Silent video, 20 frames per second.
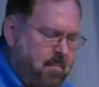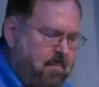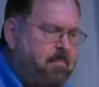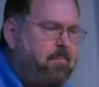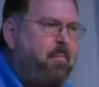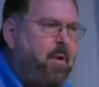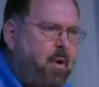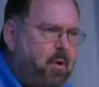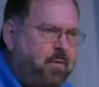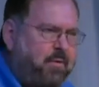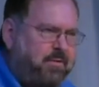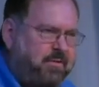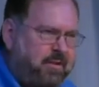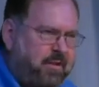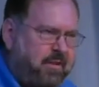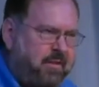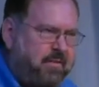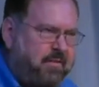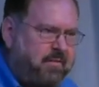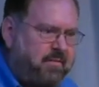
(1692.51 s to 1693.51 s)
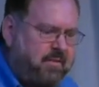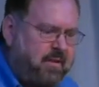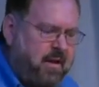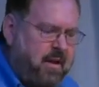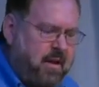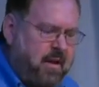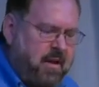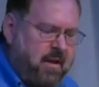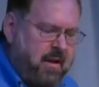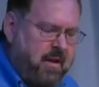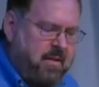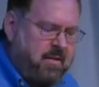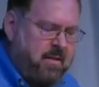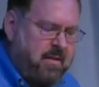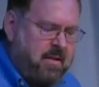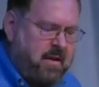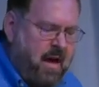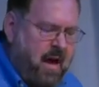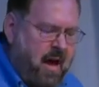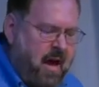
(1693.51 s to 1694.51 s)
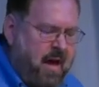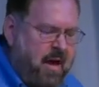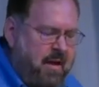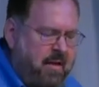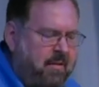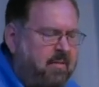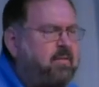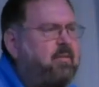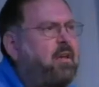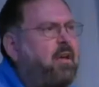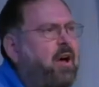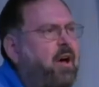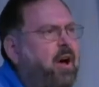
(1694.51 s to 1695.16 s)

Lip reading: Moses in the eyes